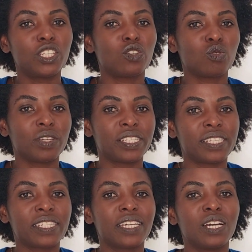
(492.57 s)

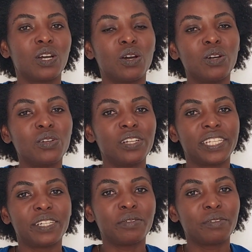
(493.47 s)
requests
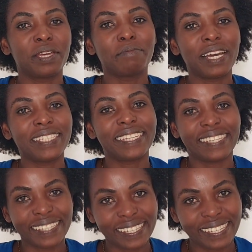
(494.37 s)
only on
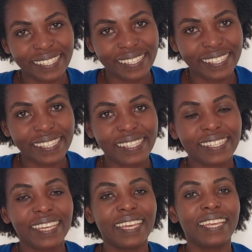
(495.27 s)
emergencies.
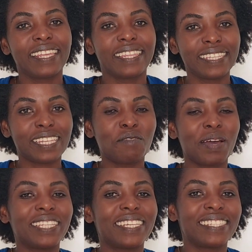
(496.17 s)
These
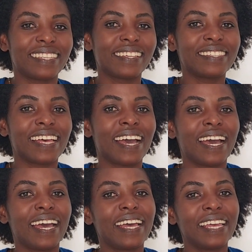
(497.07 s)
emergencies
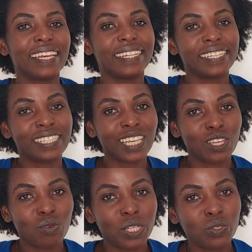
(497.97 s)
are, let's say
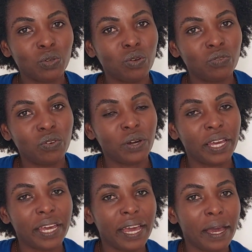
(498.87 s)
you want to go
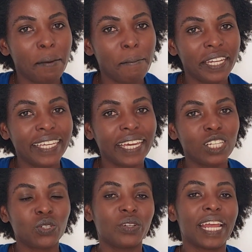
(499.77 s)
for
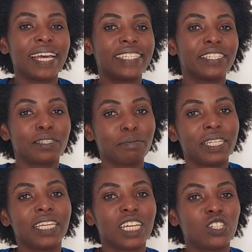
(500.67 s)
medication, urgent
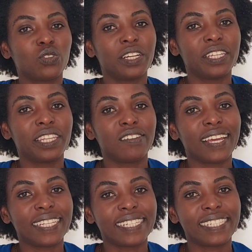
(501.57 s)
medication in the
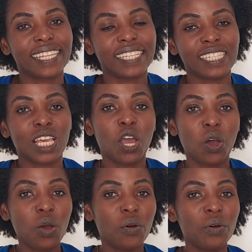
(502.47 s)
United States,
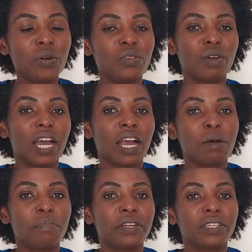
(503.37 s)
or
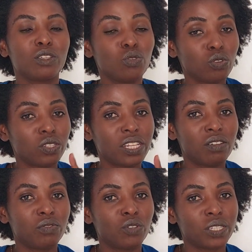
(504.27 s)
you
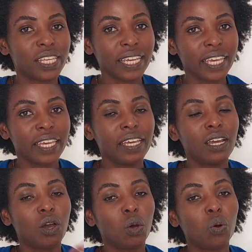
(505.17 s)
yourself, you're sick,
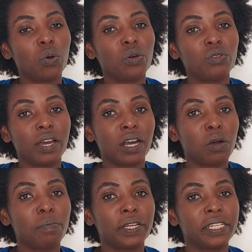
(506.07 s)
or you're
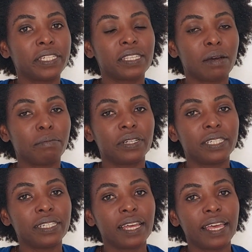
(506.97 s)
accompanying
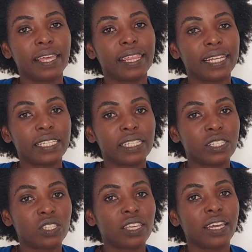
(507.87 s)
somebody that
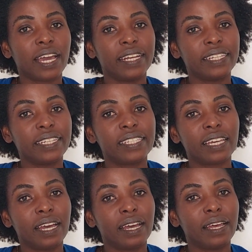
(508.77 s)
is sick and needs
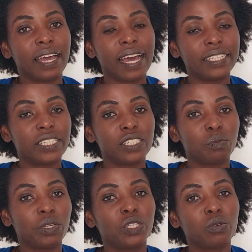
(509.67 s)
urgent
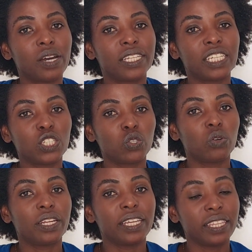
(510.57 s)
medical
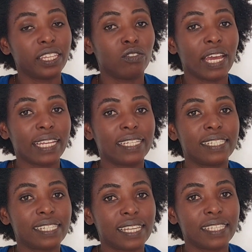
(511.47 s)
attention in the
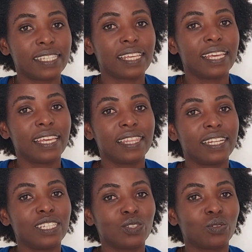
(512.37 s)
United States.
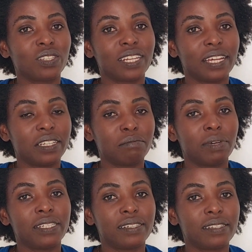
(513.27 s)
That is considered
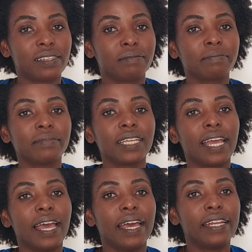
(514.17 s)
emergency,
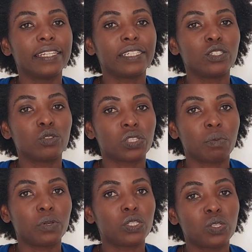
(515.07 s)
and you're
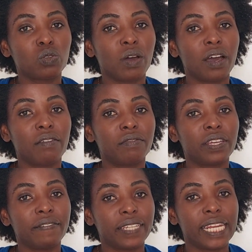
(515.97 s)
supposed to have
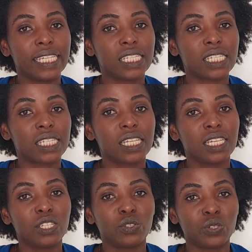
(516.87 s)
evidence
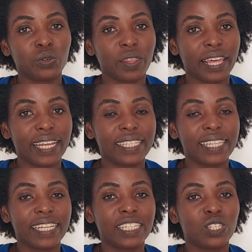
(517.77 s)
to show
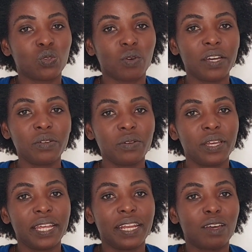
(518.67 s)
that. That is one.
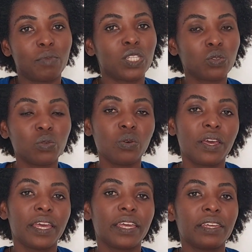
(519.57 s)
Number
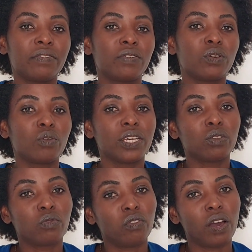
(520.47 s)
2, if you're
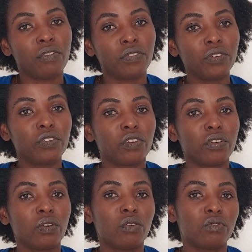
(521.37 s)
going for a
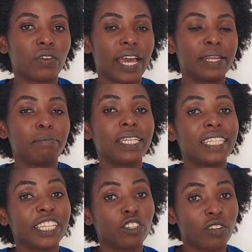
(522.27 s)
funeral of an
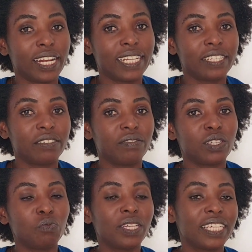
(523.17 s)
immediate
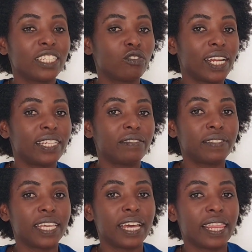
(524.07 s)

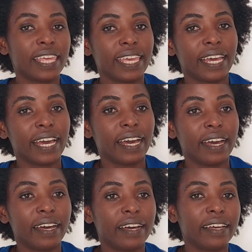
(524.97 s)
relatives here, they
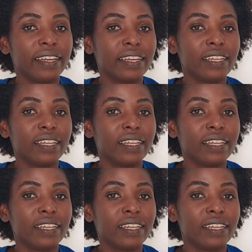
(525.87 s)
are